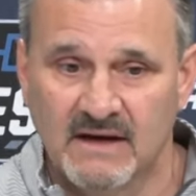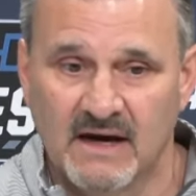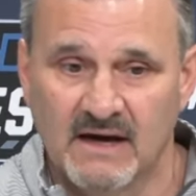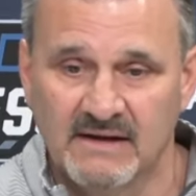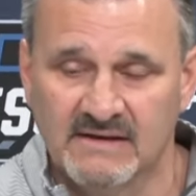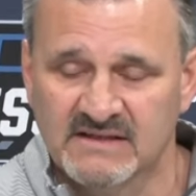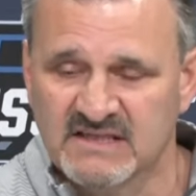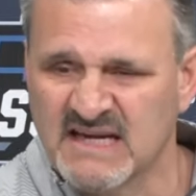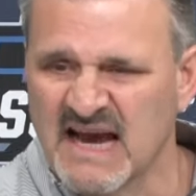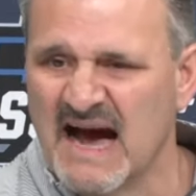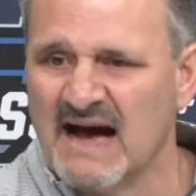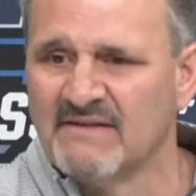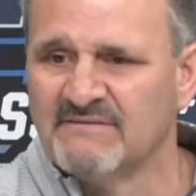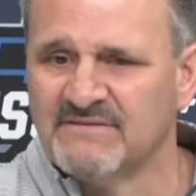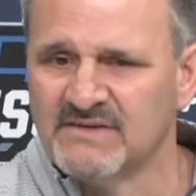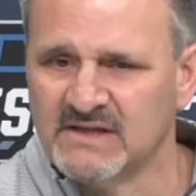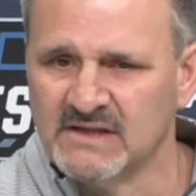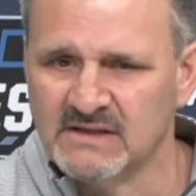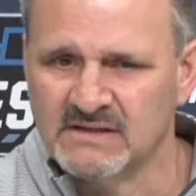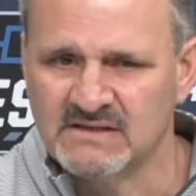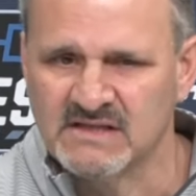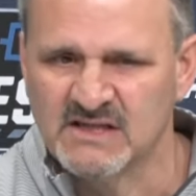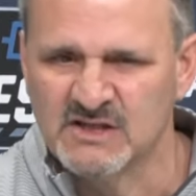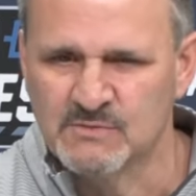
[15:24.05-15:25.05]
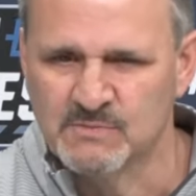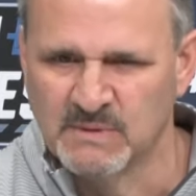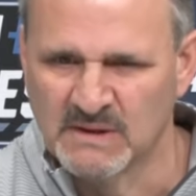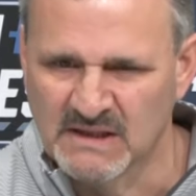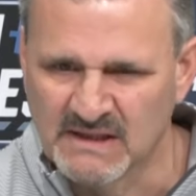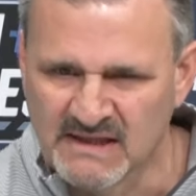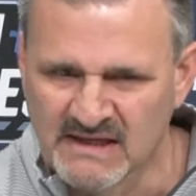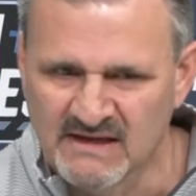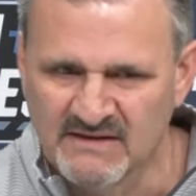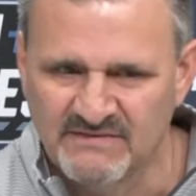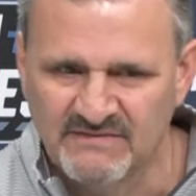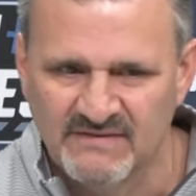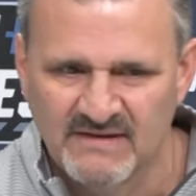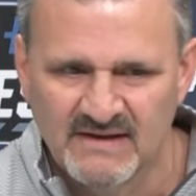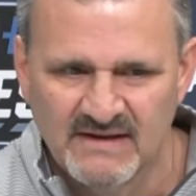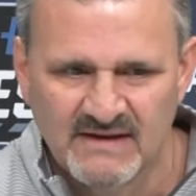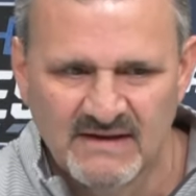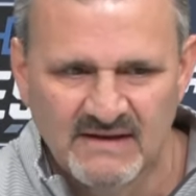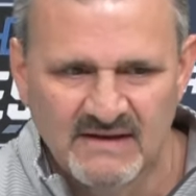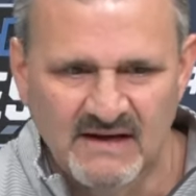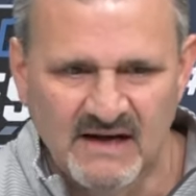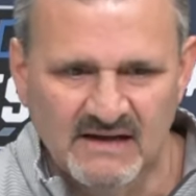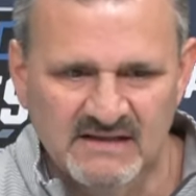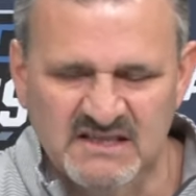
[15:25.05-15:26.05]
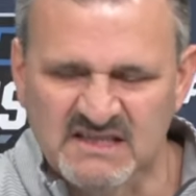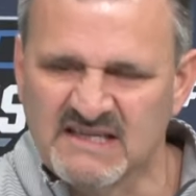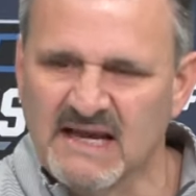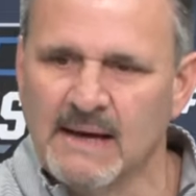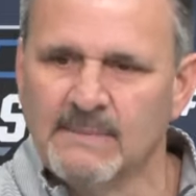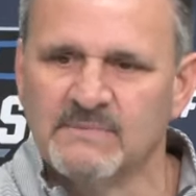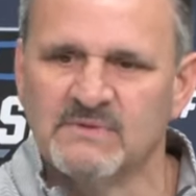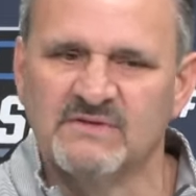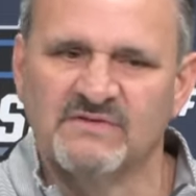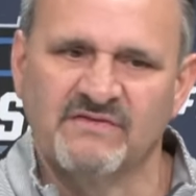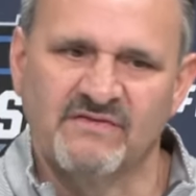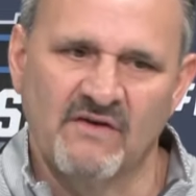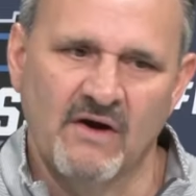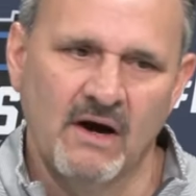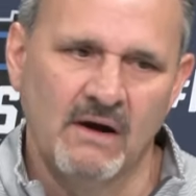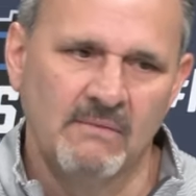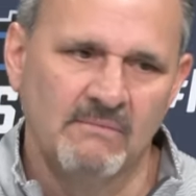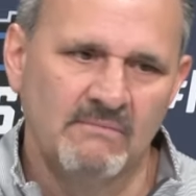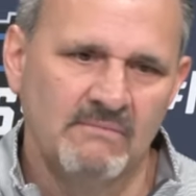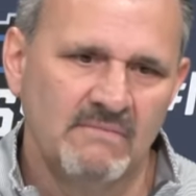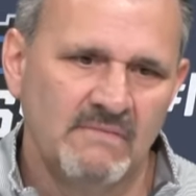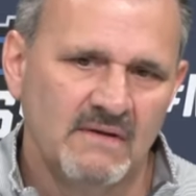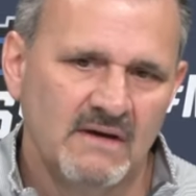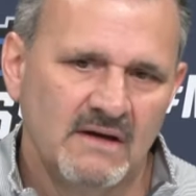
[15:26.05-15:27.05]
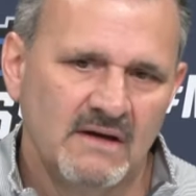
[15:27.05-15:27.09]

His confidence, his belief stems from